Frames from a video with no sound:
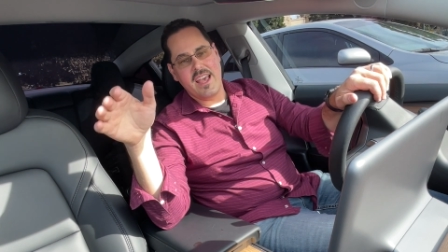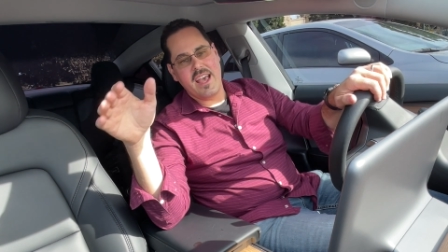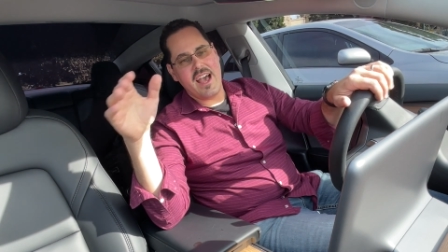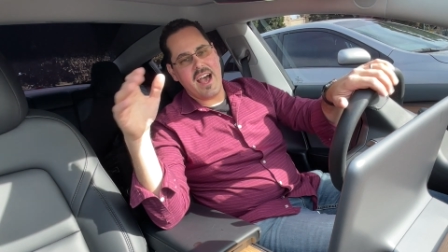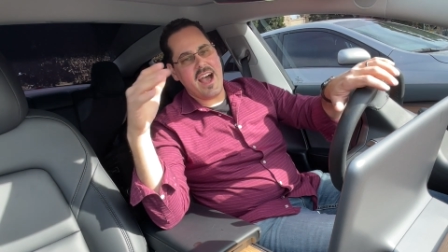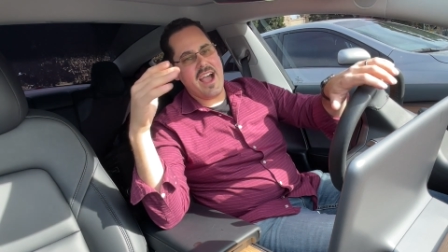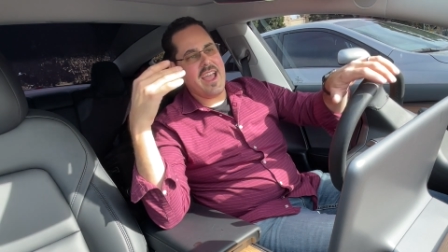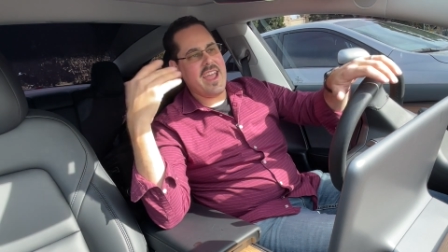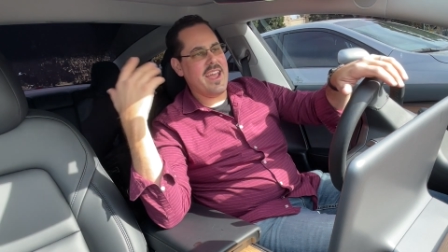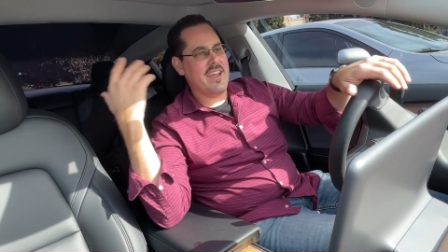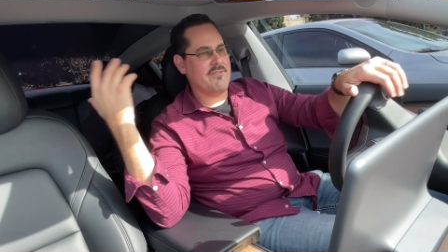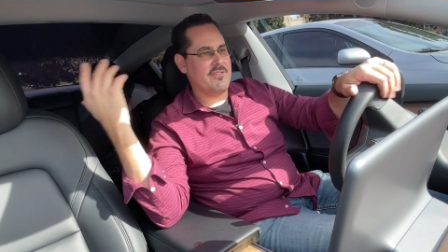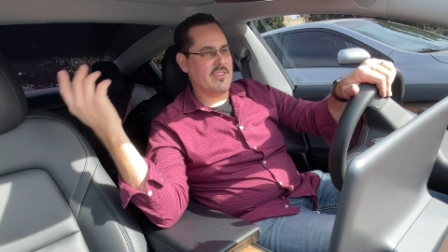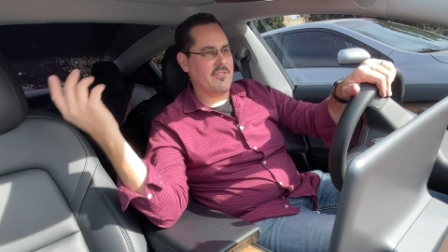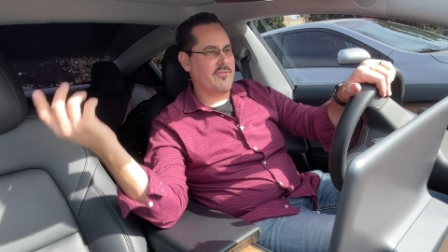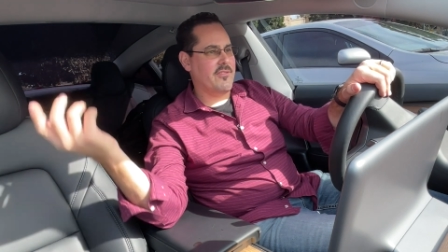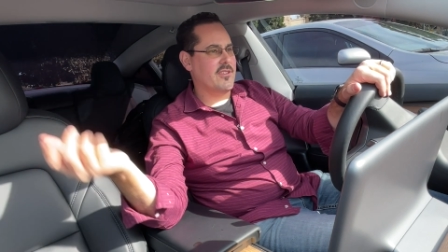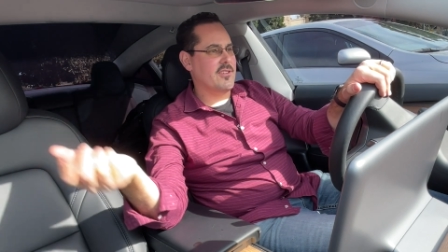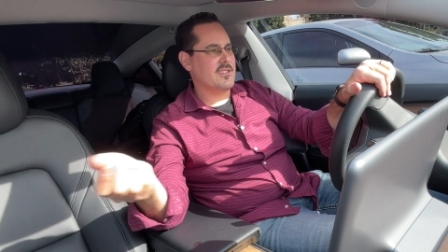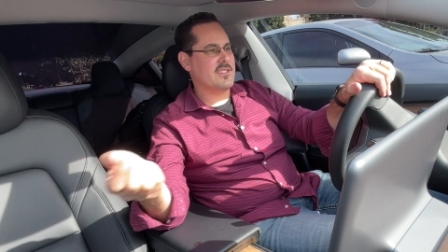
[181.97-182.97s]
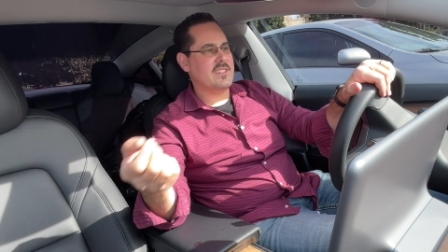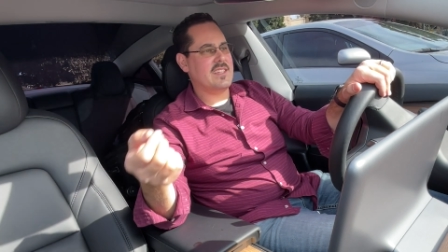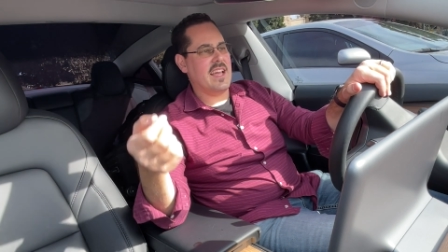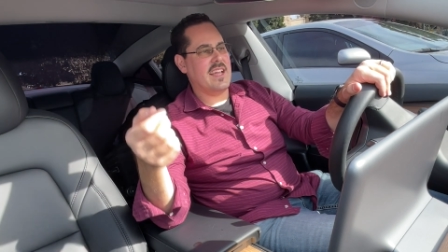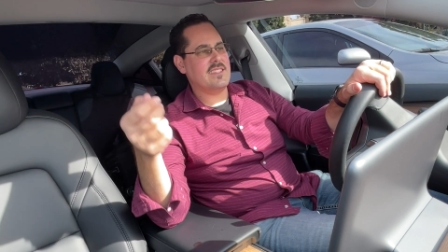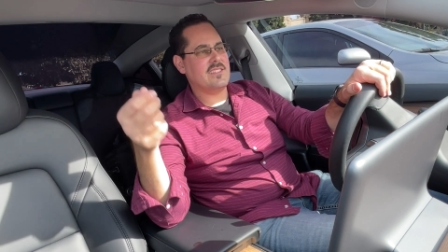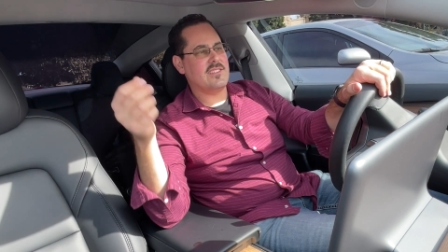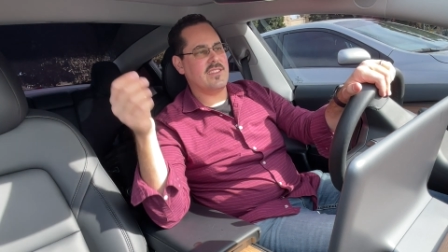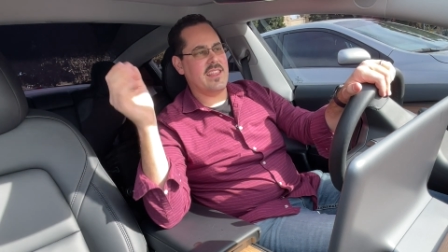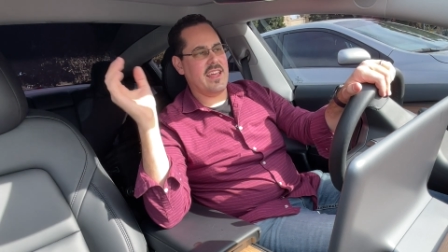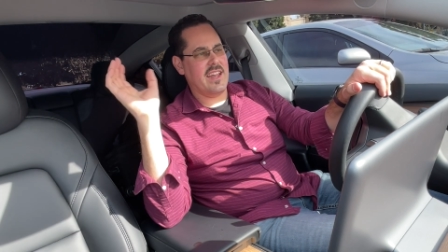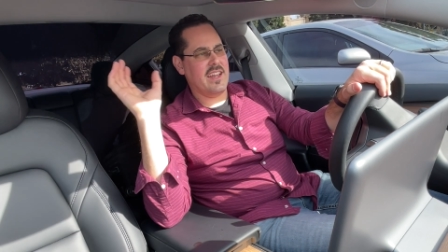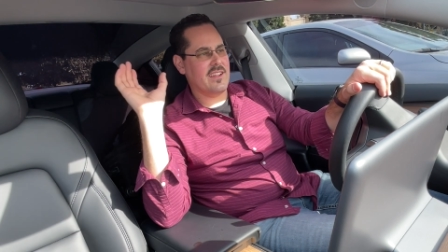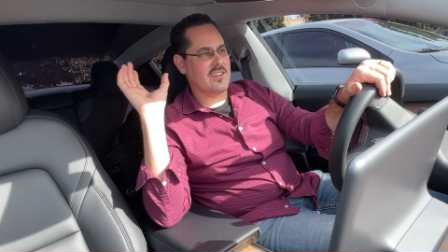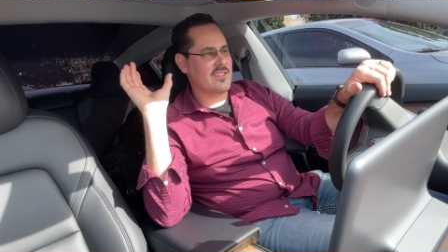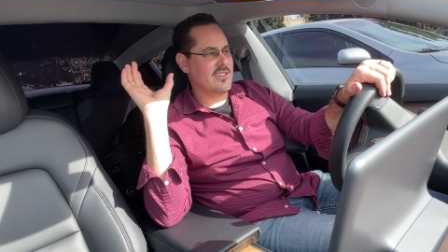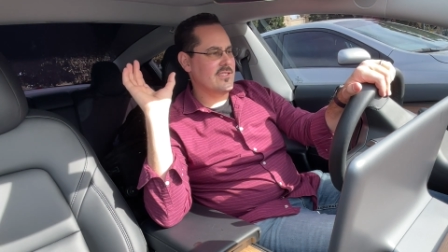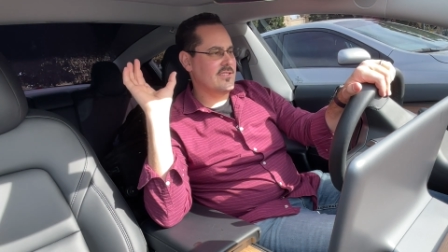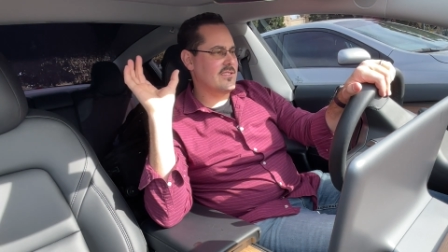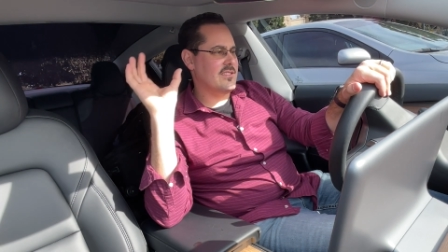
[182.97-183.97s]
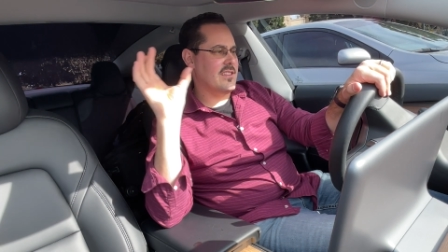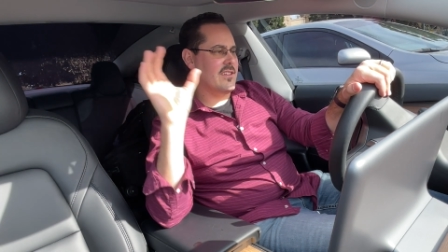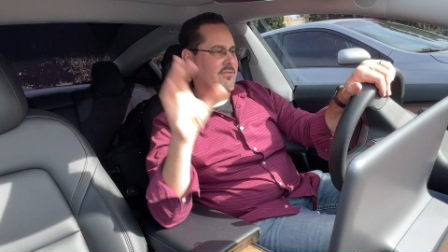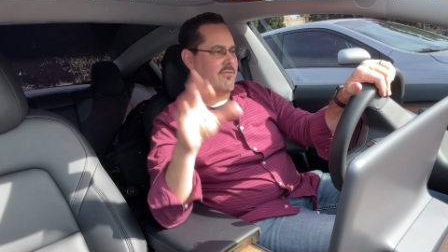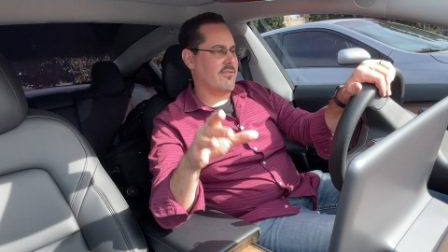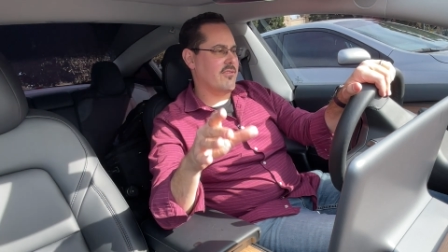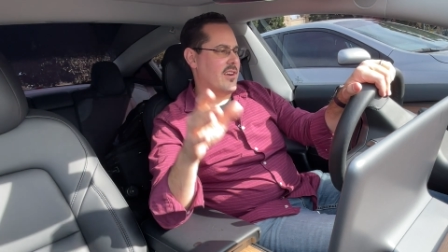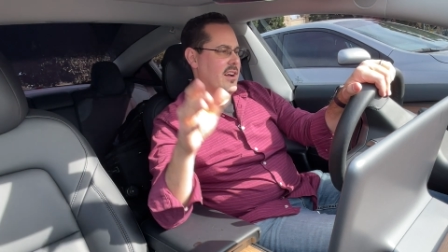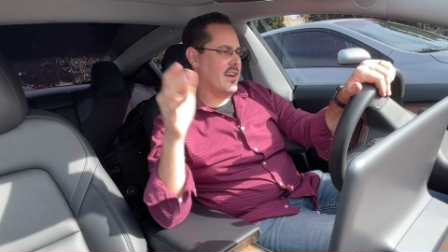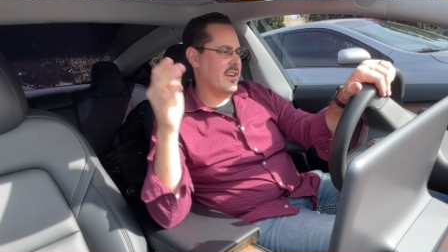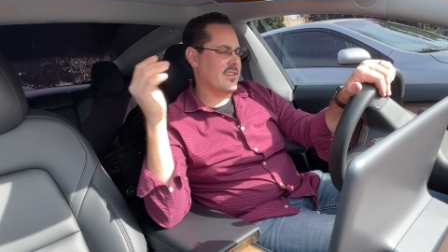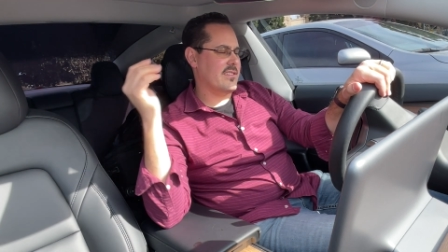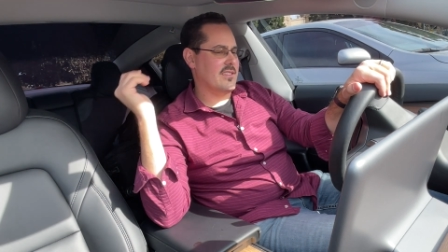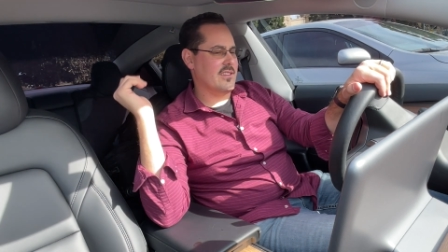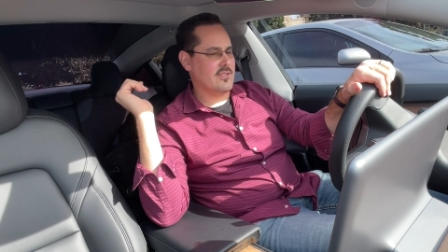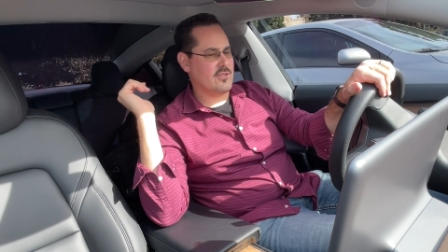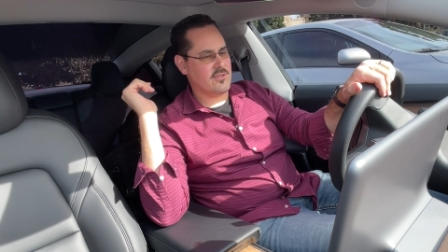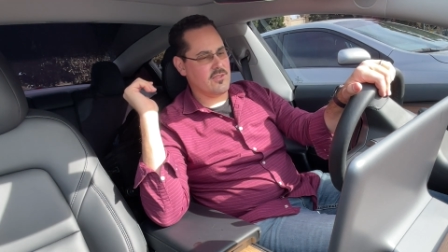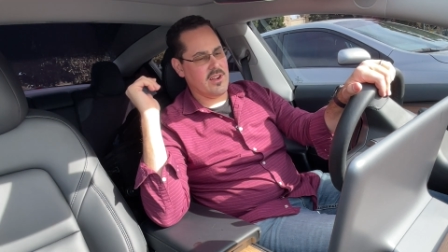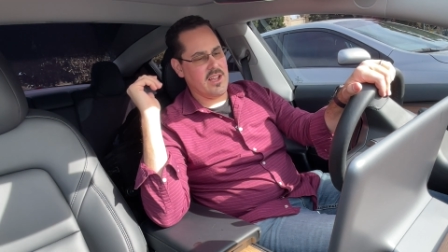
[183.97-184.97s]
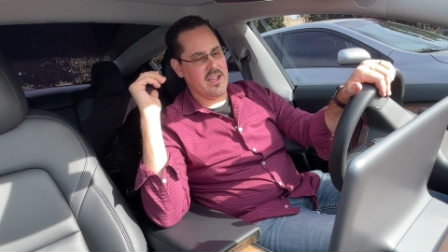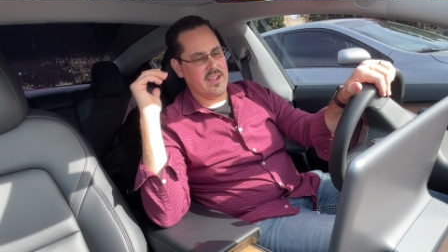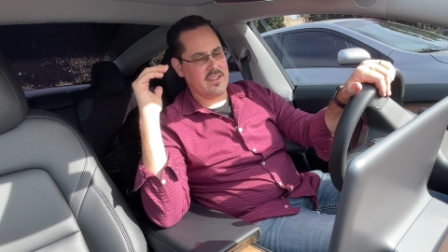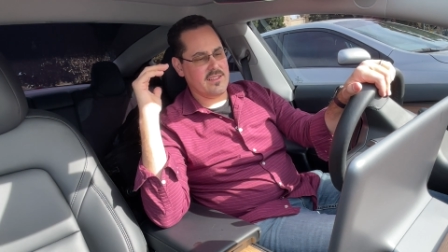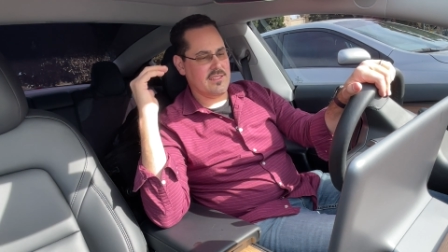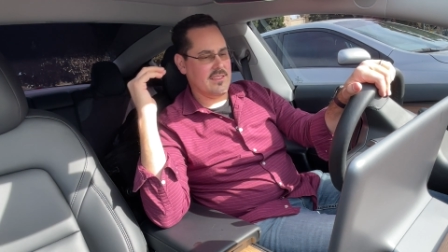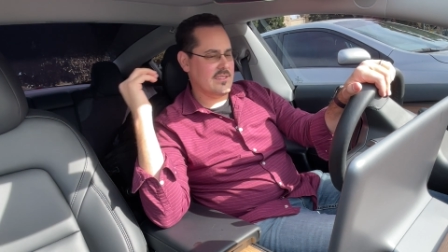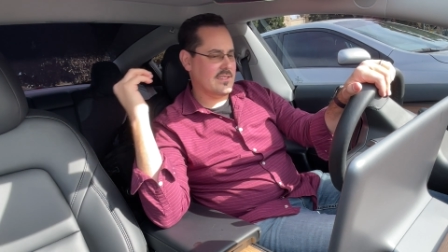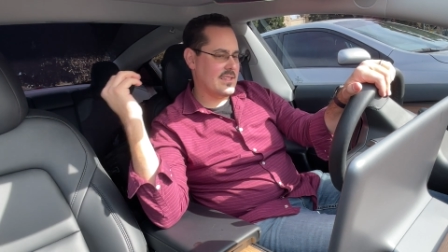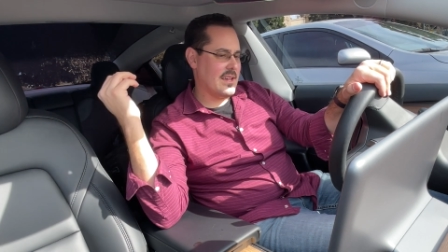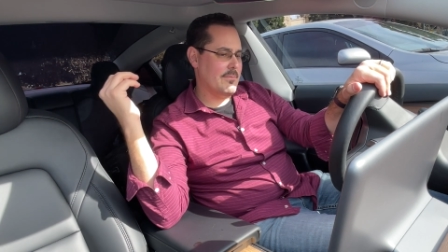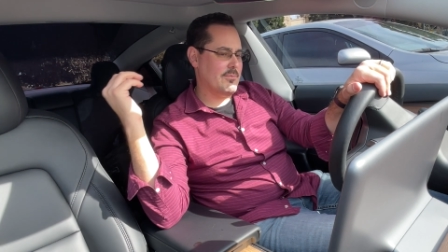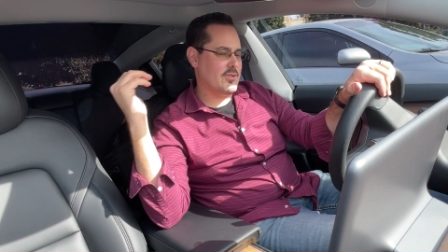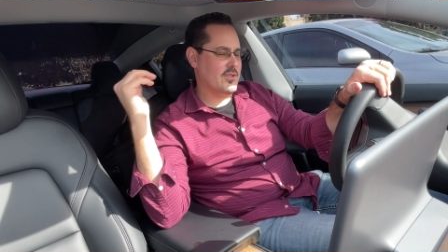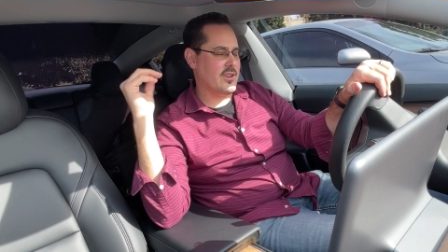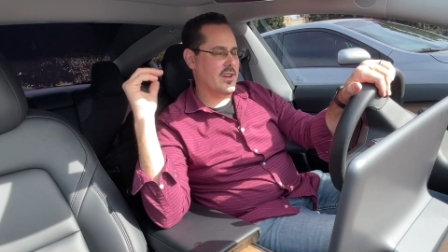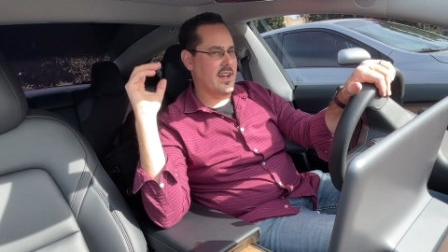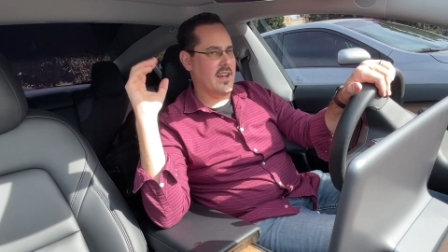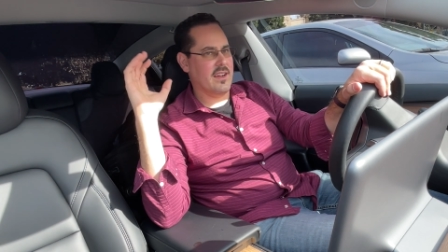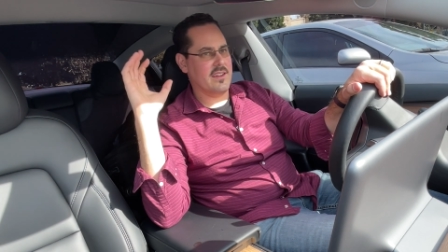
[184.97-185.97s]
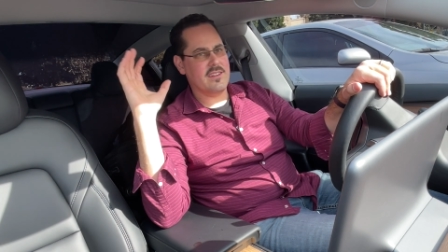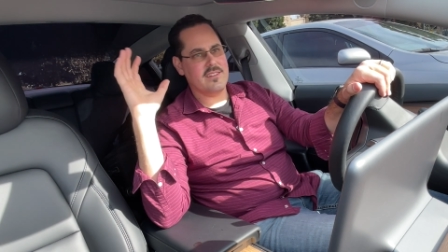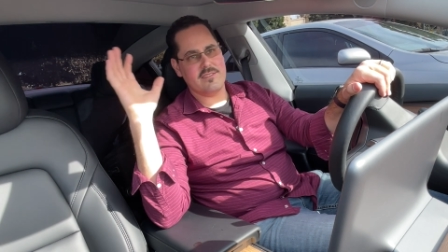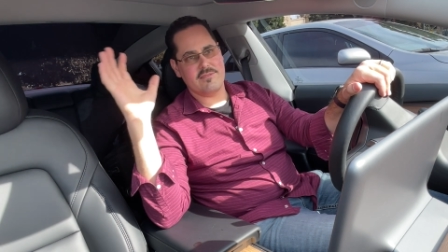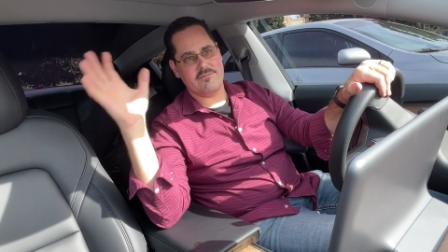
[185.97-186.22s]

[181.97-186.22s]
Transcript: I have the full set, so that includes the front, the trunk, the sub-trunk,